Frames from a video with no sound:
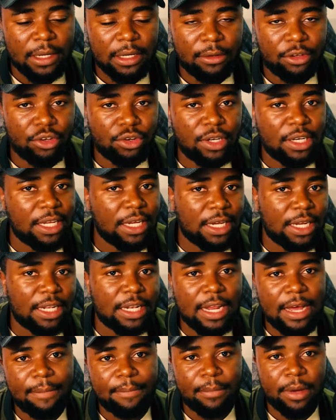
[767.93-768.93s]
unique
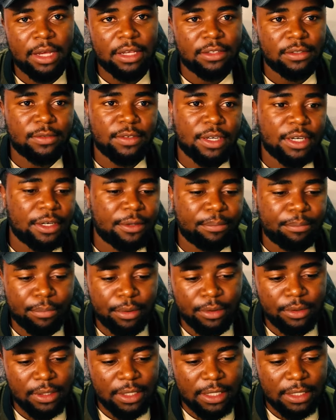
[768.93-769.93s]
number is very
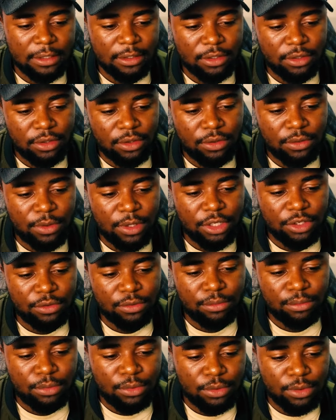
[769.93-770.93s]
important. So when
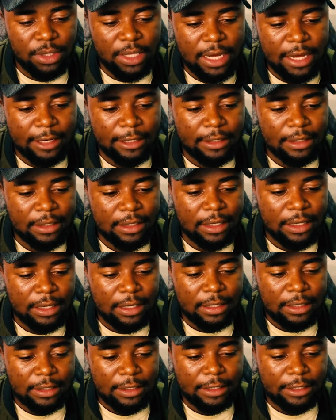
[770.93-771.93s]
you do that,
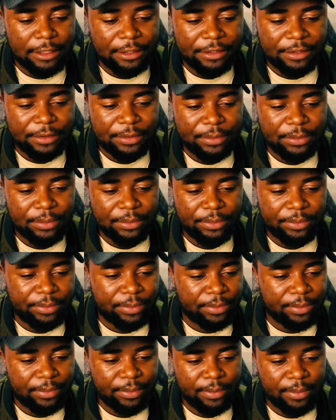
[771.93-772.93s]
uh,
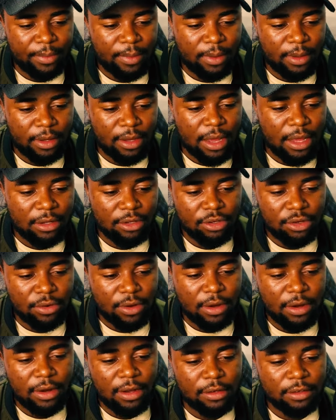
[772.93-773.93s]
yeah, so
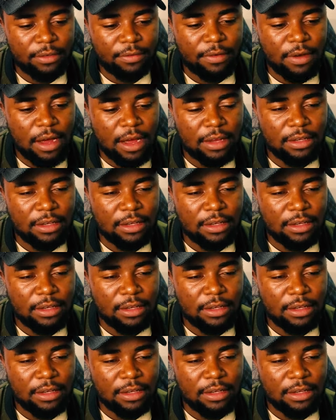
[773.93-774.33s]
as far